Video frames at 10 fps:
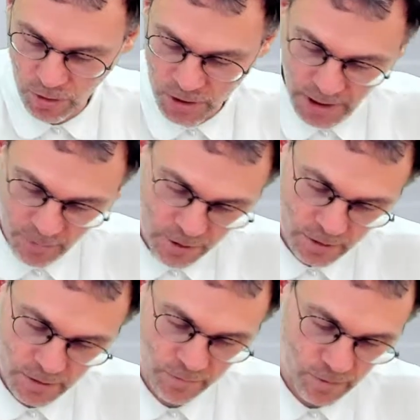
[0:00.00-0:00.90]
segment
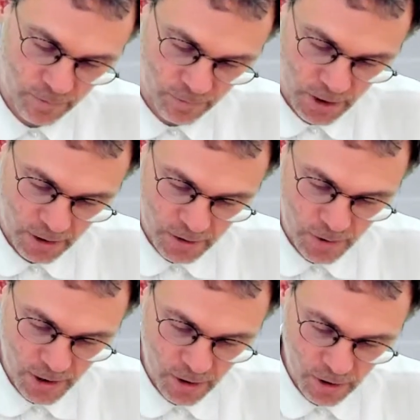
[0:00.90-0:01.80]
from minus
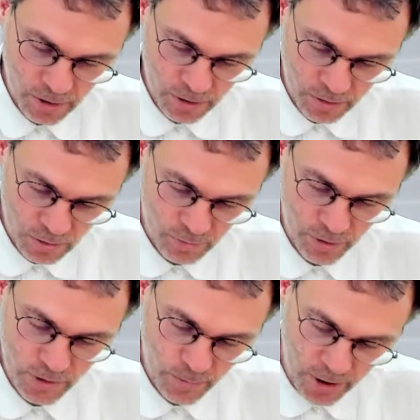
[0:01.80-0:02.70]
big R to
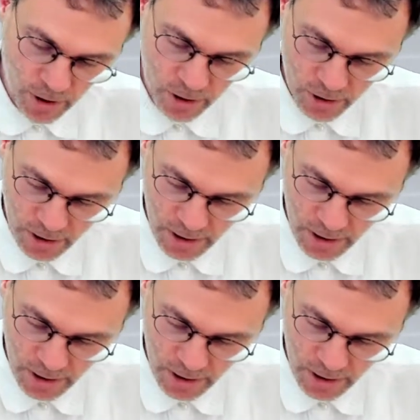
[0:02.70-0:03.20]
plus big R,